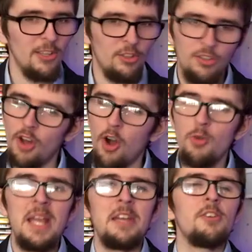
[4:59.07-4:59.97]

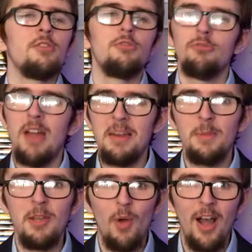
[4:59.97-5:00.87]
so
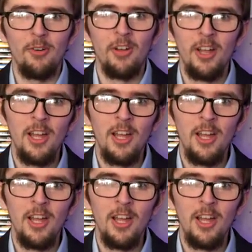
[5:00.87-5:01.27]
incredibly well.